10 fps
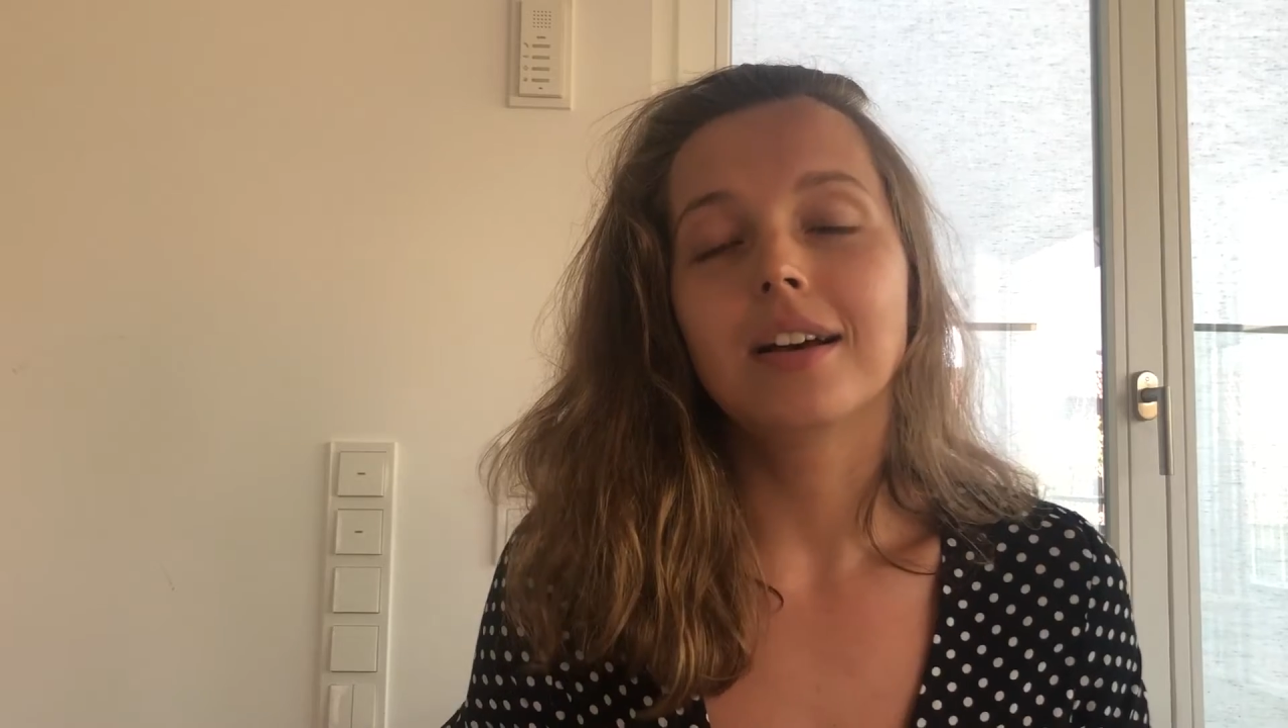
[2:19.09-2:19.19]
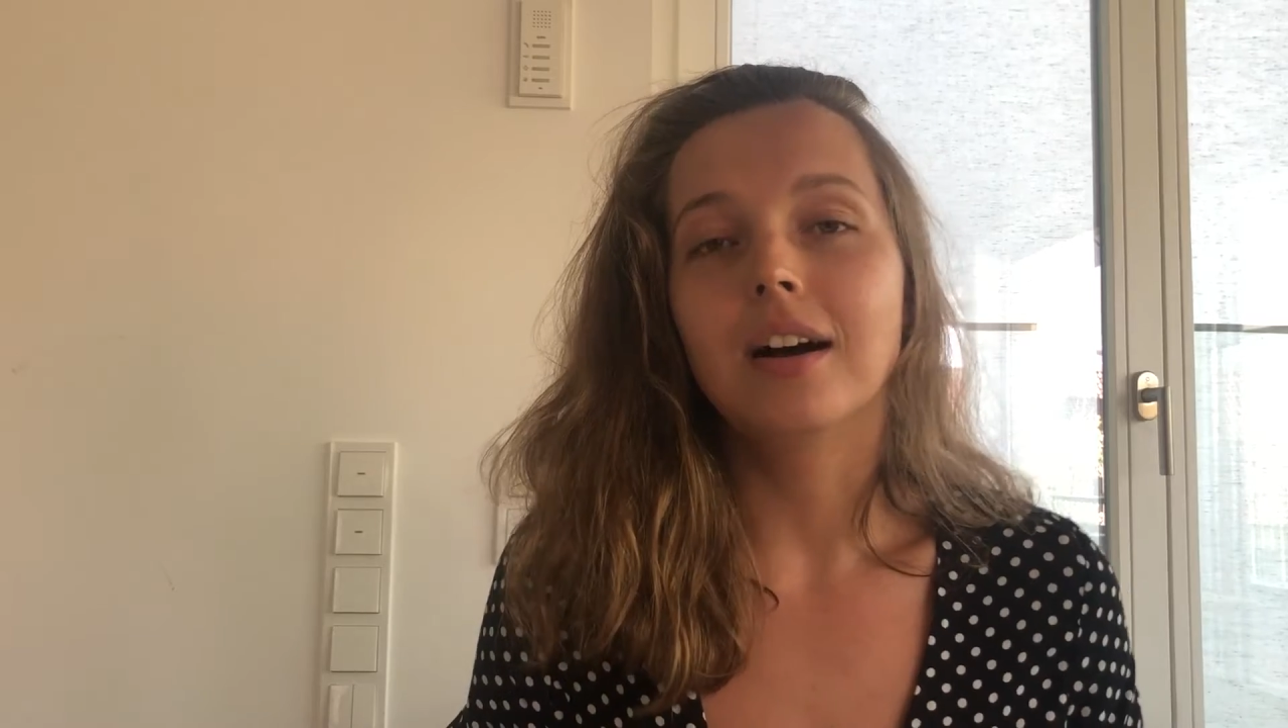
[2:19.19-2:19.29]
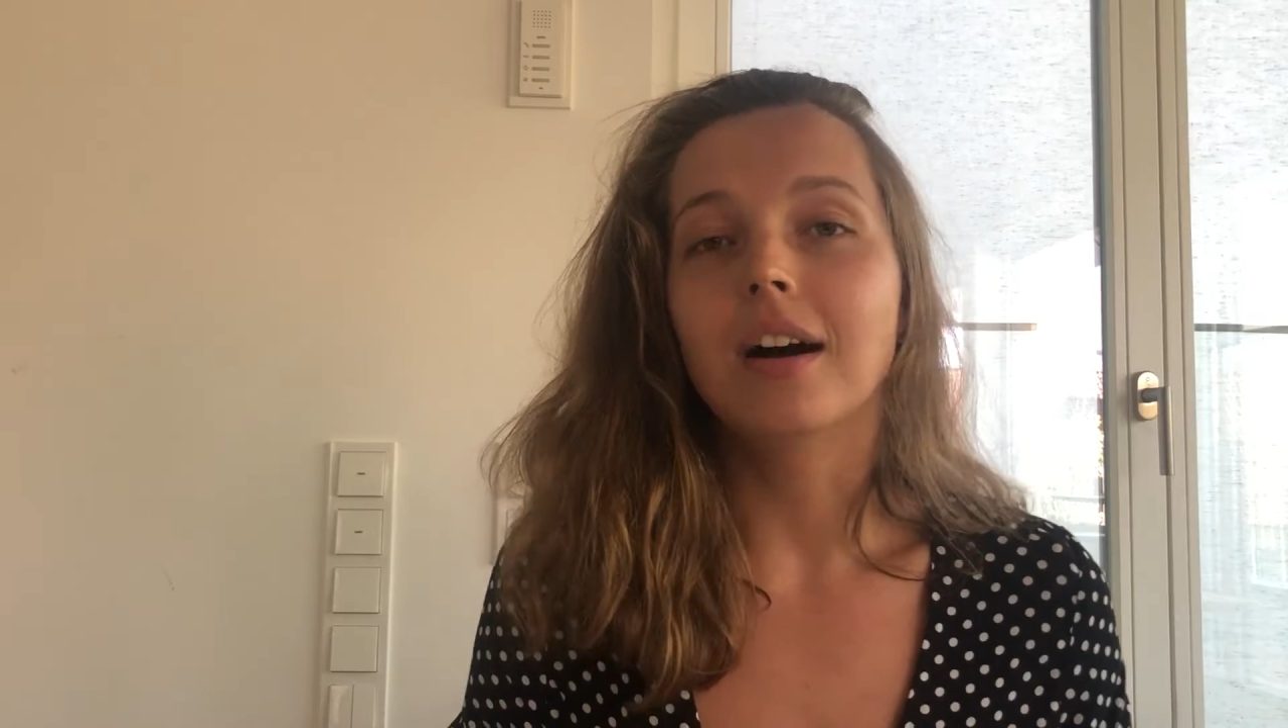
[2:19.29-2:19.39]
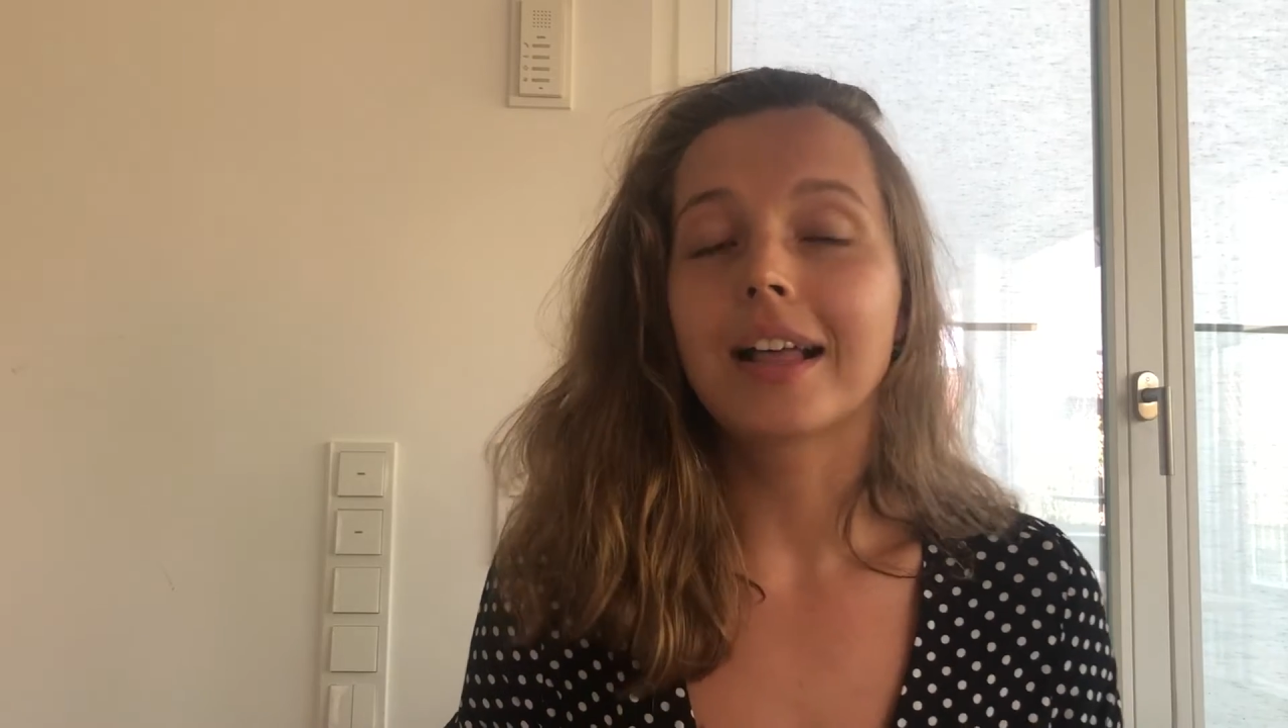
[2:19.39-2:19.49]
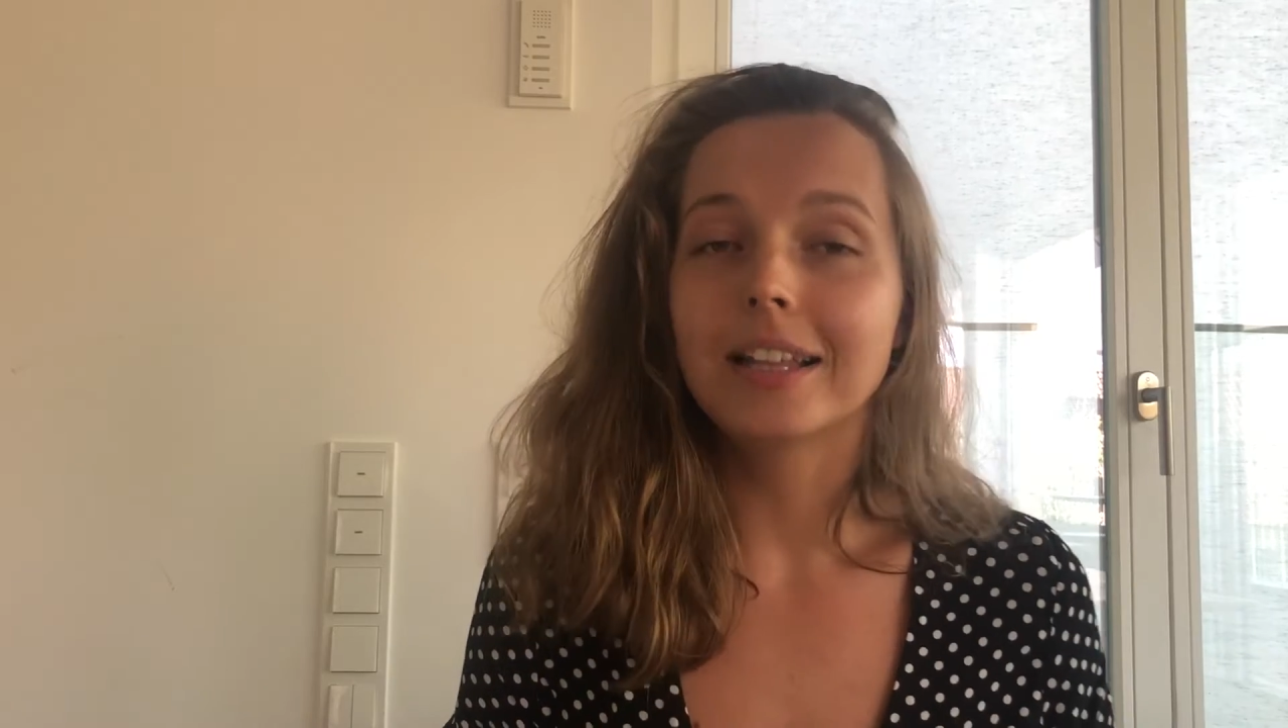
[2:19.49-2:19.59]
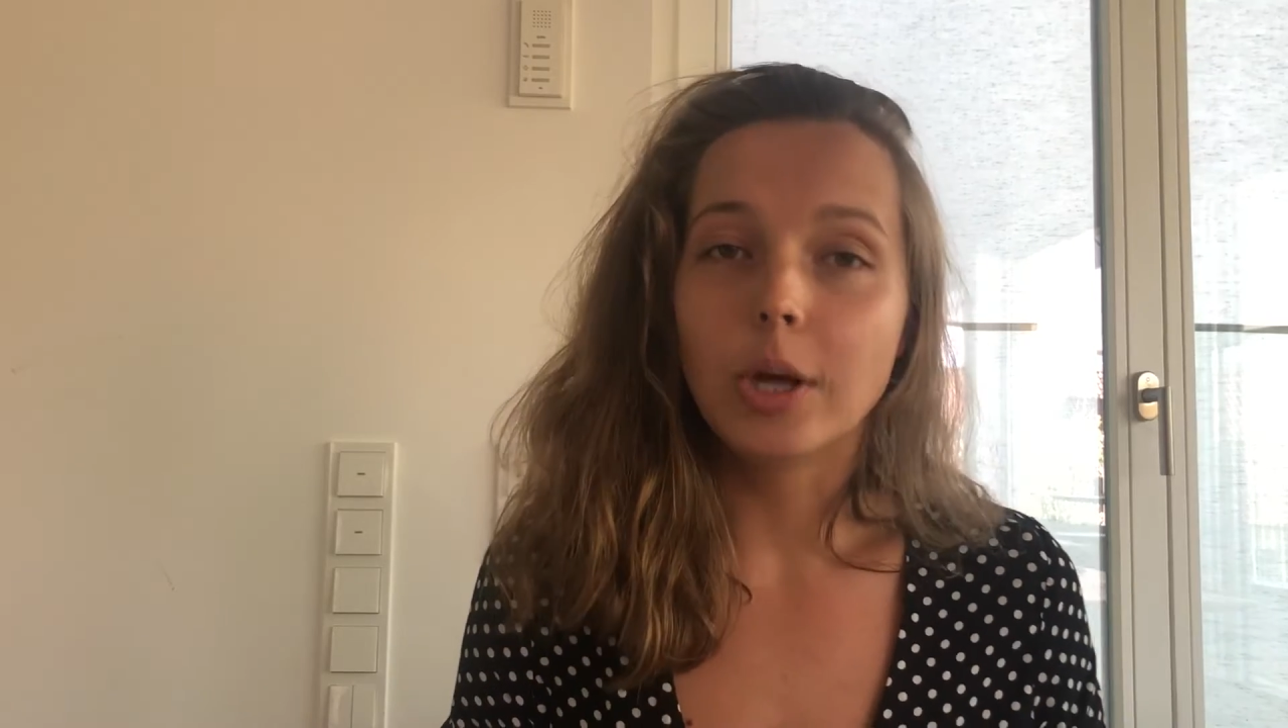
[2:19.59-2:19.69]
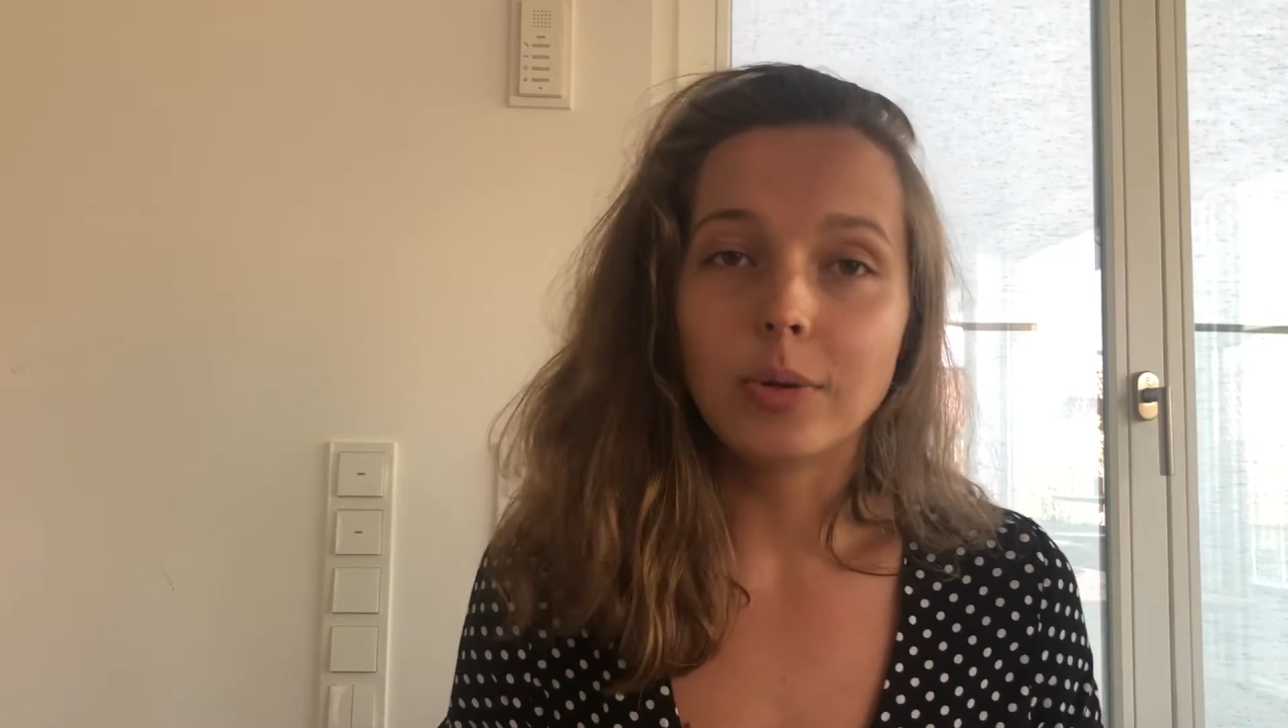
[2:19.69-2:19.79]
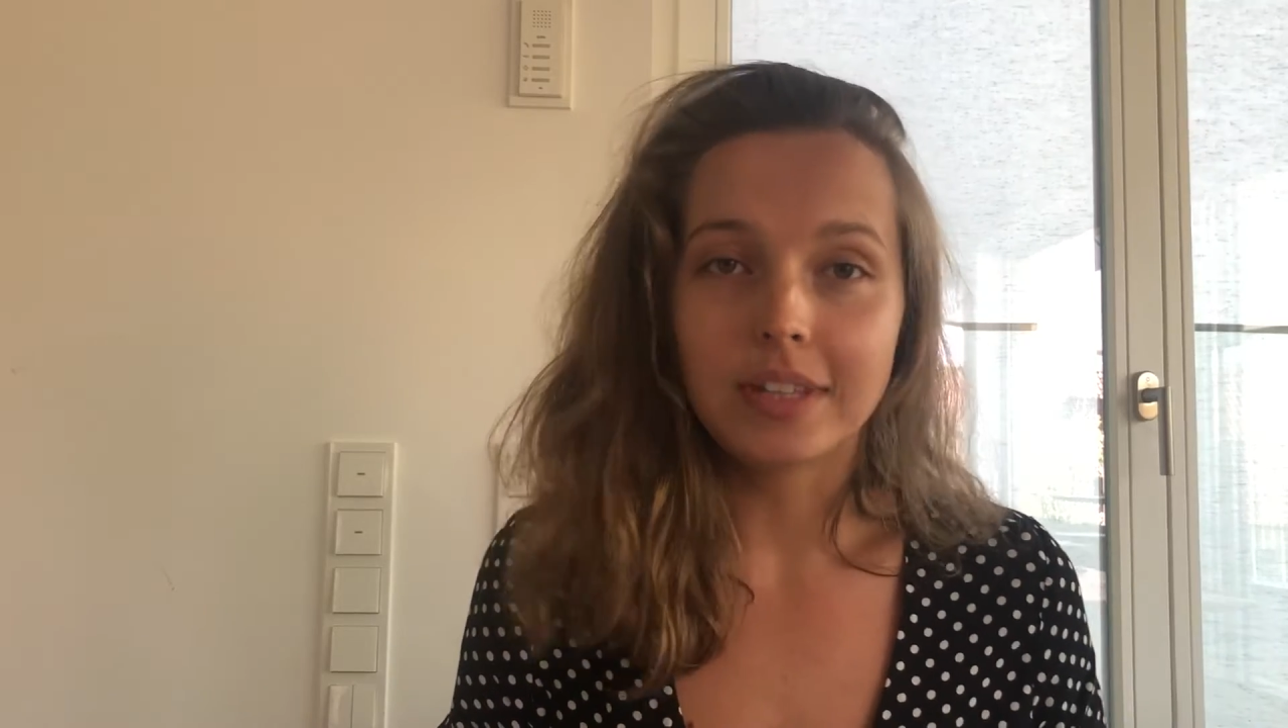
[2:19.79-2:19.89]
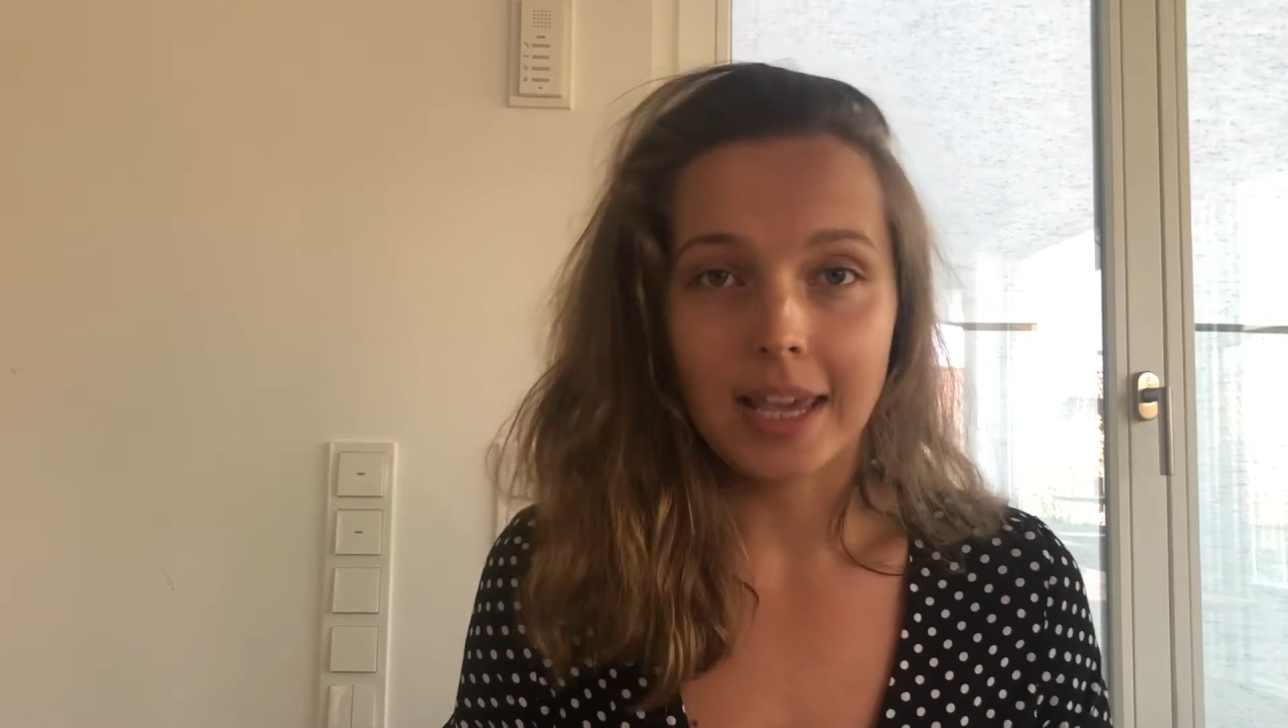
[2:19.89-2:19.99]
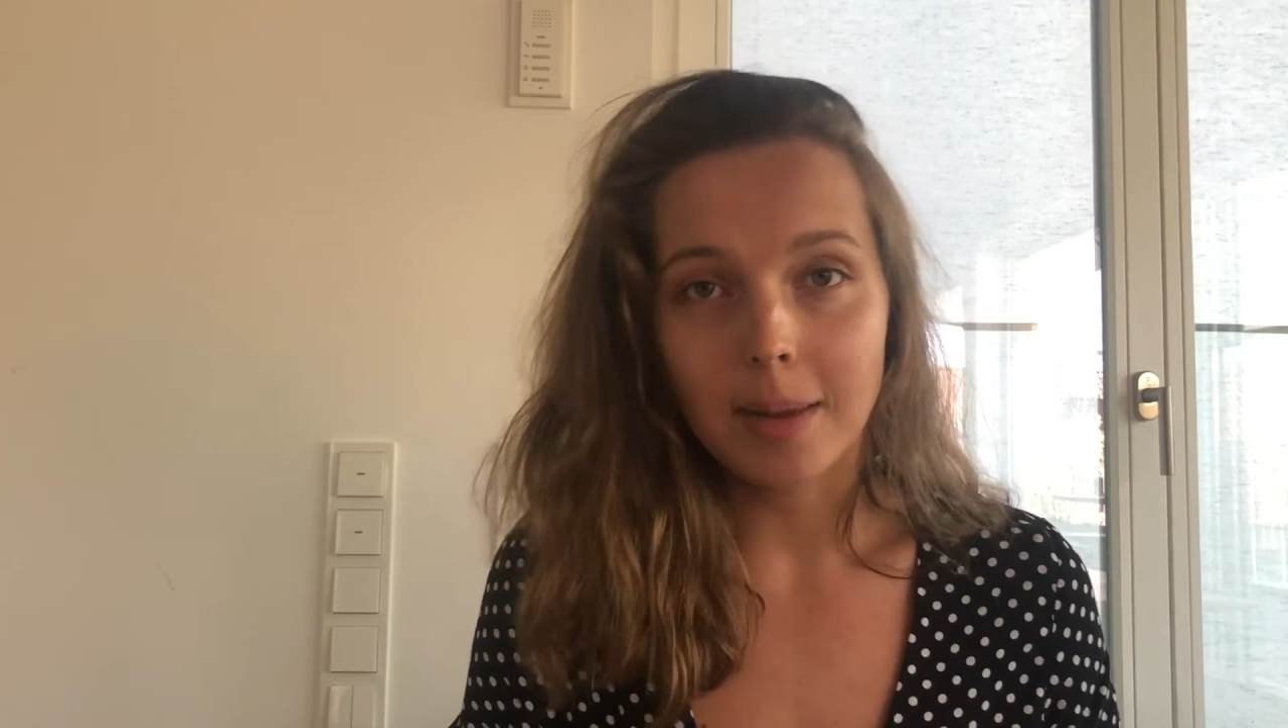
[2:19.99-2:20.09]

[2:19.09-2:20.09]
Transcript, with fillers: uh, Cologne